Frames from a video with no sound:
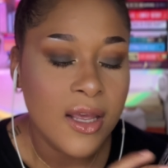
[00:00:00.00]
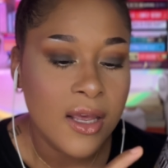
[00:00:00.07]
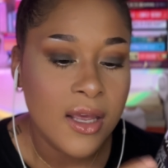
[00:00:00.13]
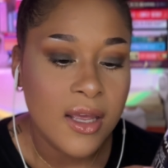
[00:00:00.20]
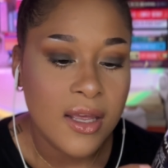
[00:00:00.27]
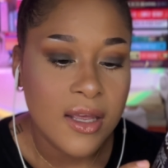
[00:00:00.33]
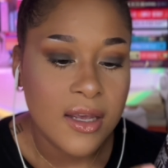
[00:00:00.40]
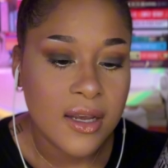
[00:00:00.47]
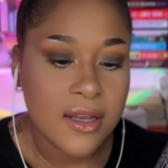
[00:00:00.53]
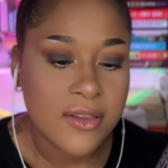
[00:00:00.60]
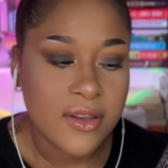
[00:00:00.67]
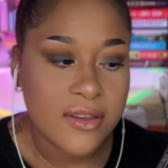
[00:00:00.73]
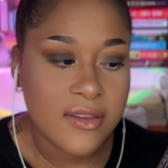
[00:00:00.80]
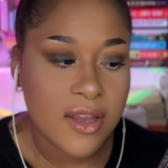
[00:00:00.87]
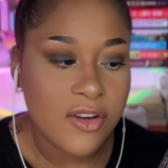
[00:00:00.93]
because
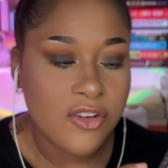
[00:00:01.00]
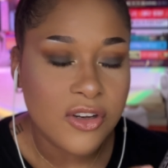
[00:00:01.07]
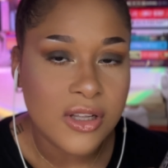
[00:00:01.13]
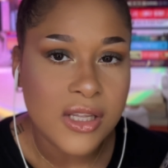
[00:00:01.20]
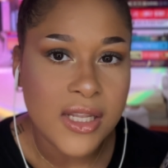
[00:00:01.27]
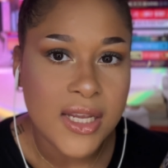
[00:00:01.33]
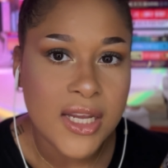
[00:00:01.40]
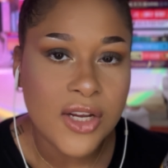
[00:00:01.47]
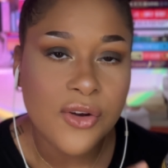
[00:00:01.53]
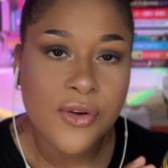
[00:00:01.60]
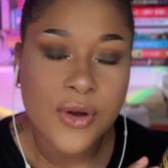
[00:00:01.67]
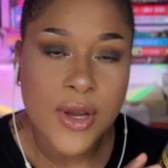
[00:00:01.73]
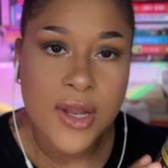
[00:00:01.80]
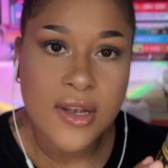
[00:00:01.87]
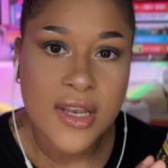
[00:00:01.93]
essentially
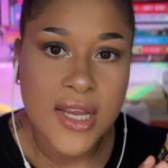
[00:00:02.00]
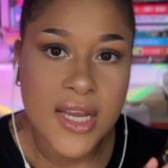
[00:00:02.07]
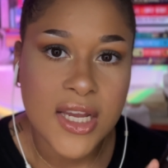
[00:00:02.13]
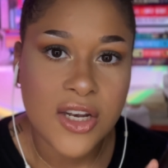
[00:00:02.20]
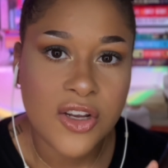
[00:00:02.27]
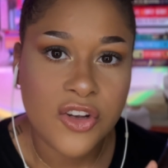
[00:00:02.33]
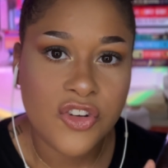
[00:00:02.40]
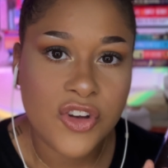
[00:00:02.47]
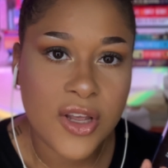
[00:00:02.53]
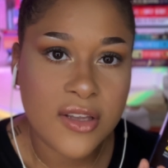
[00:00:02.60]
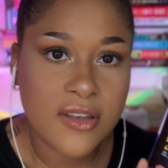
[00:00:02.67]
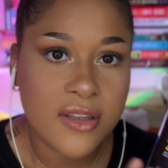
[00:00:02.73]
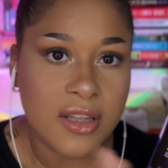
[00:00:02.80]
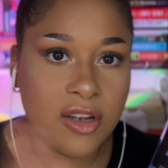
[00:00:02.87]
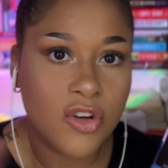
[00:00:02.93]
creatine just
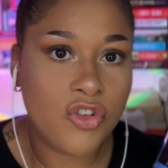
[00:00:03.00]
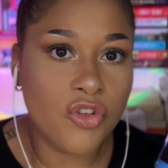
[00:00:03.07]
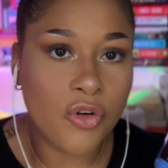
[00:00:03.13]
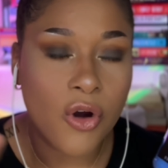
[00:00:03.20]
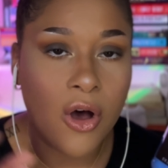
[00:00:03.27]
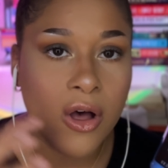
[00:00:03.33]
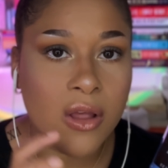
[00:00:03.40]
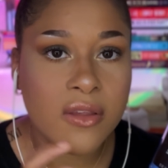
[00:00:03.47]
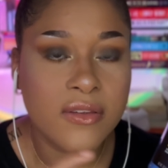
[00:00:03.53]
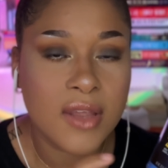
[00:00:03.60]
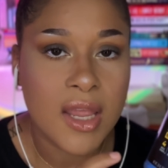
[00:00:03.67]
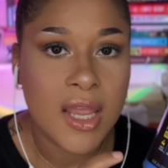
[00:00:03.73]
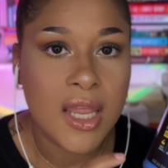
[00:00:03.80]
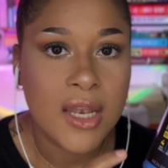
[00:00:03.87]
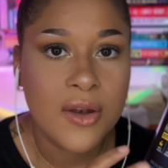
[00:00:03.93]
draws
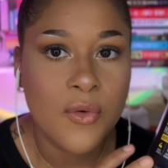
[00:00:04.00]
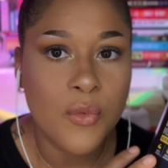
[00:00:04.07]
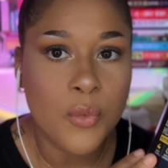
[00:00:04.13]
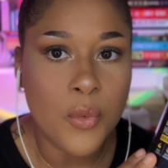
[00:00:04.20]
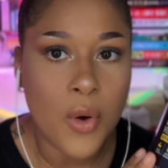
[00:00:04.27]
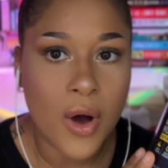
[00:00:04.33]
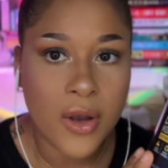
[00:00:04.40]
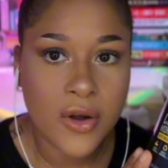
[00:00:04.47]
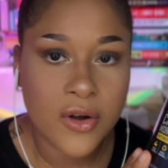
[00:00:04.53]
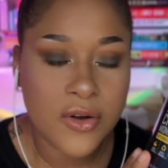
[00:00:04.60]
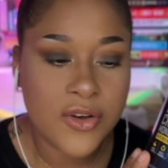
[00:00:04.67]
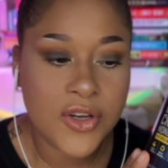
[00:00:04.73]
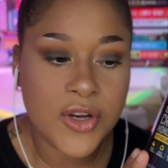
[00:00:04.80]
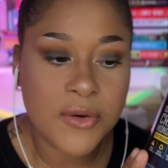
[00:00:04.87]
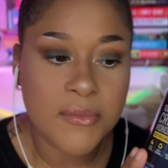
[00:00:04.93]
in water to
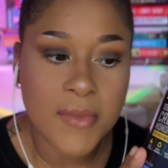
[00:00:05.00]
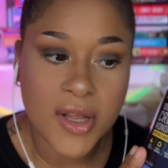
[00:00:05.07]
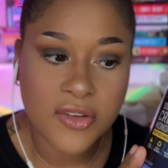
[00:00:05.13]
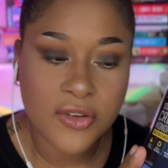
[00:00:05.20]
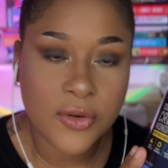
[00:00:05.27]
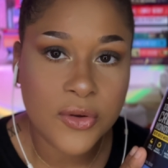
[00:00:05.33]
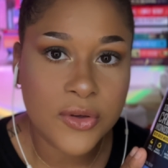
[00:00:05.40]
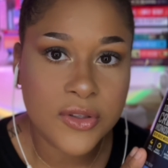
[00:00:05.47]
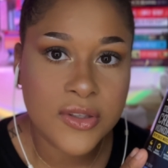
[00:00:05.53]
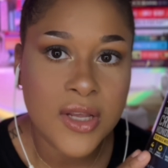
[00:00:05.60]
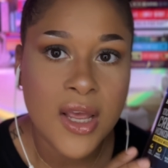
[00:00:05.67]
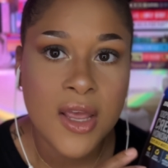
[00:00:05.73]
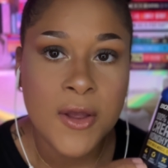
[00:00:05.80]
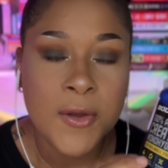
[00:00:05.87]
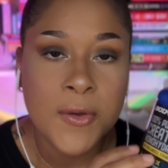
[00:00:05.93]
your muscles
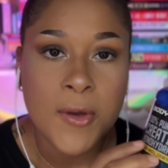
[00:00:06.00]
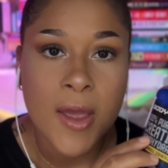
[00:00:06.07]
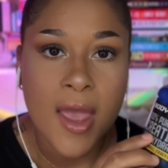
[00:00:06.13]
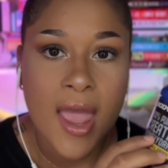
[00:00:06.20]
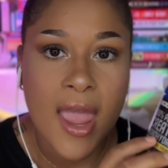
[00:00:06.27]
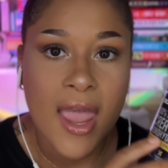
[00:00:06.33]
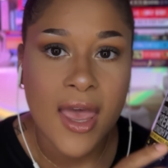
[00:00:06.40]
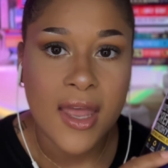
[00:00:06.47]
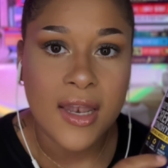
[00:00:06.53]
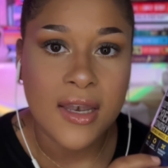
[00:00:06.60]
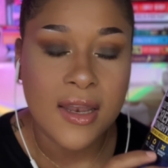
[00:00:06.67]
and